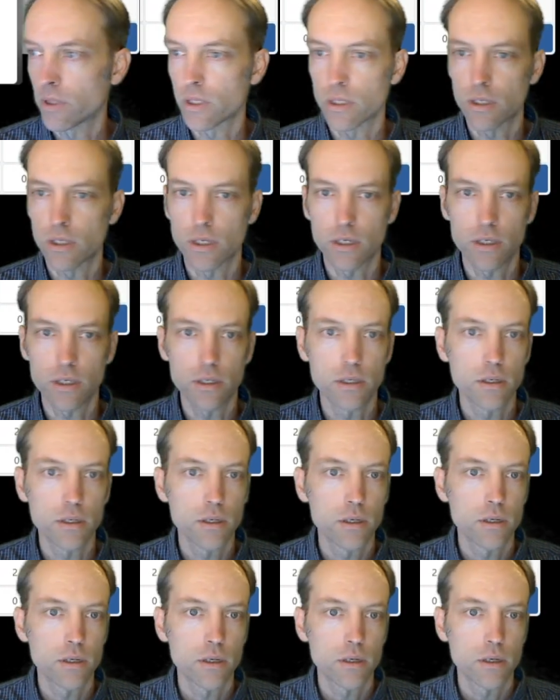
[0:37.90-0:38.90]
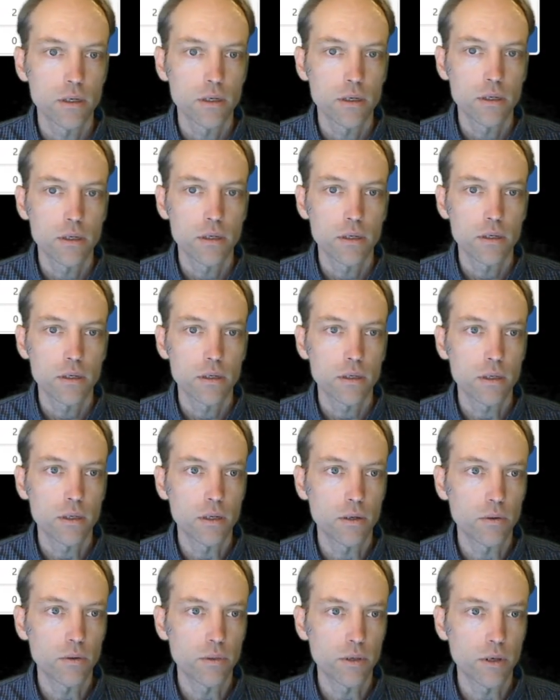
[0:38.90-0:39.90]
the uh, you
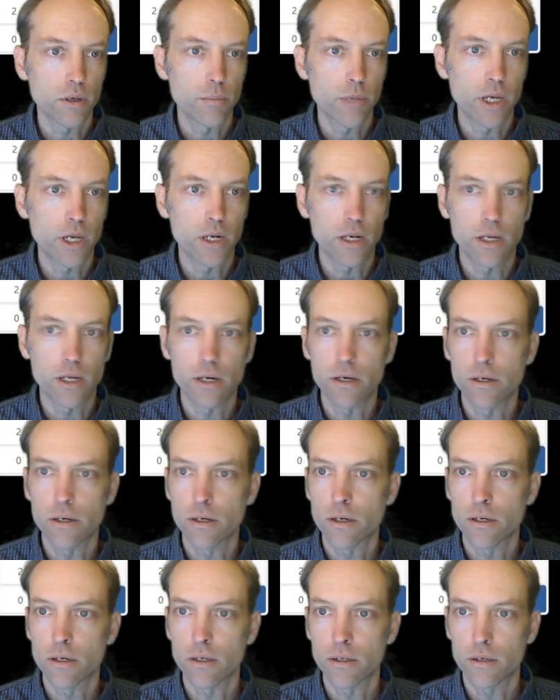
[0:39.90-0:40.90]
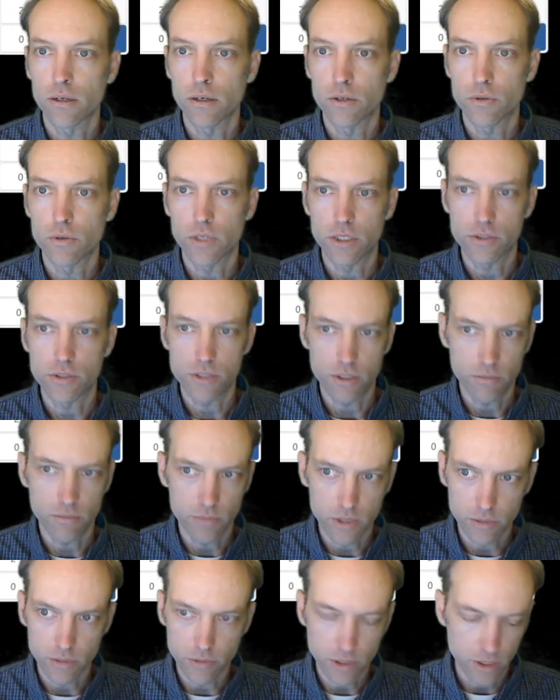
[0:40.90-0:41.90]
know the command editor and trigger
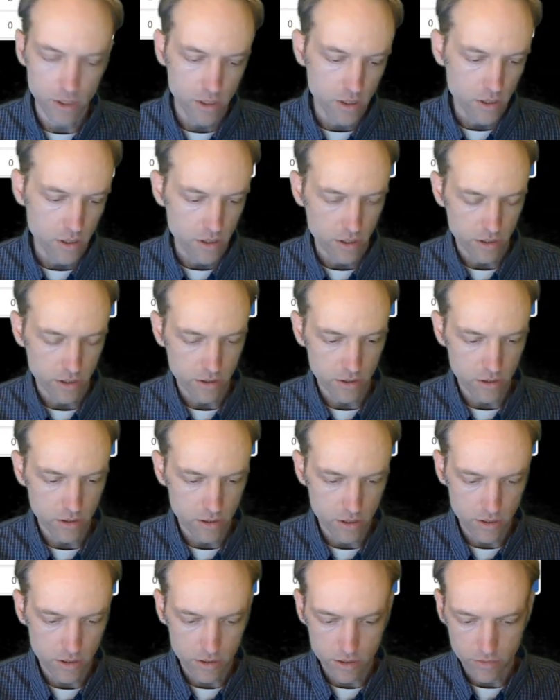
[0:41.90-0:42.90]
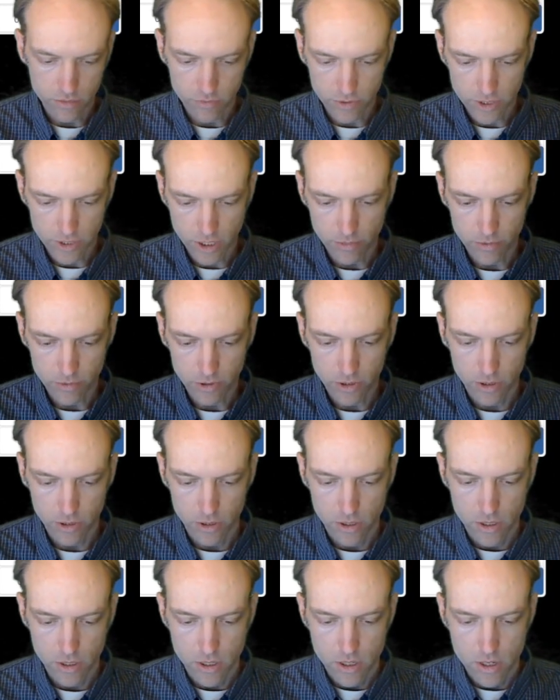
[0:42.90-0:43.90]
CMD, but that's a that's a different topic.
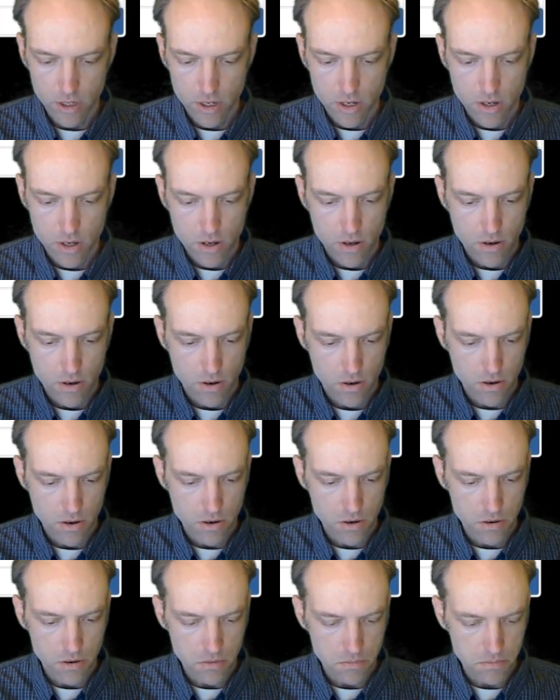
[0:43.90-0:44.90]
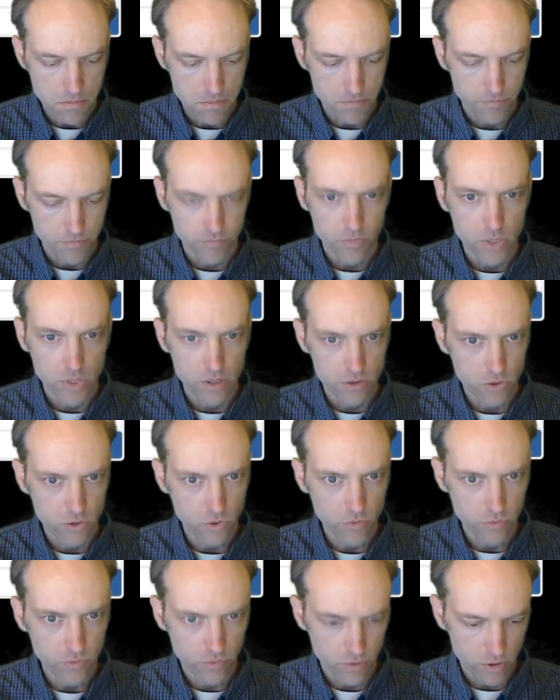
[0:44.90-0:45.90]
Um, so
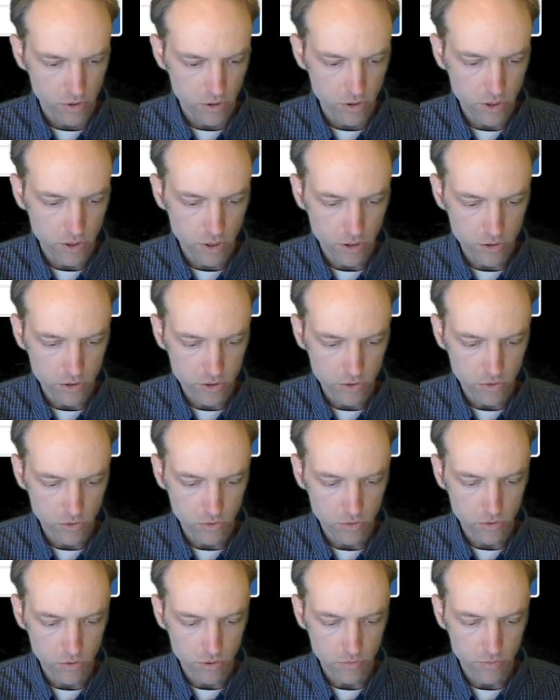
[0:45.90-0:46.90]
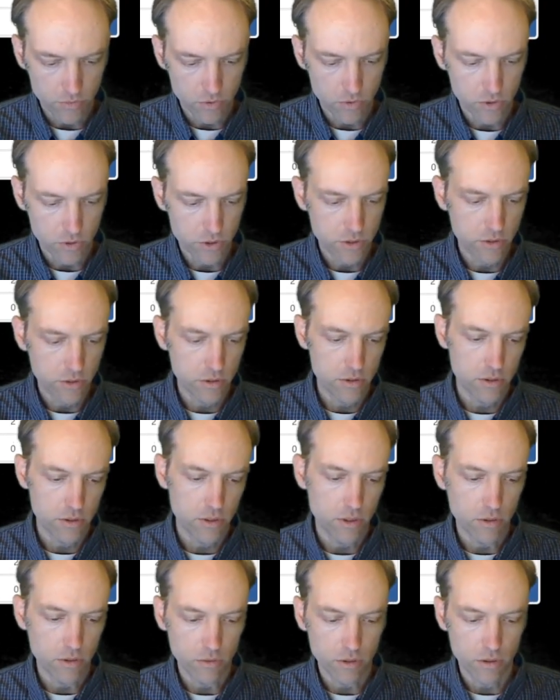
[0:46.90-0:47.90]
if, you can also, of course, you
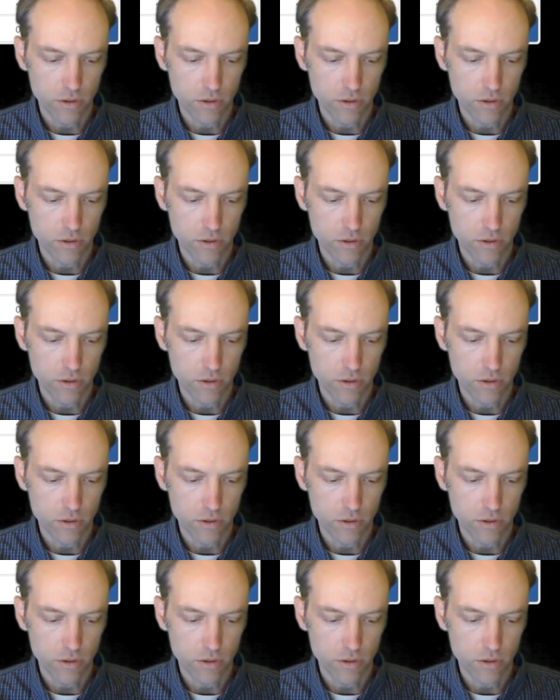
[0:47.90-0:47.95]
know,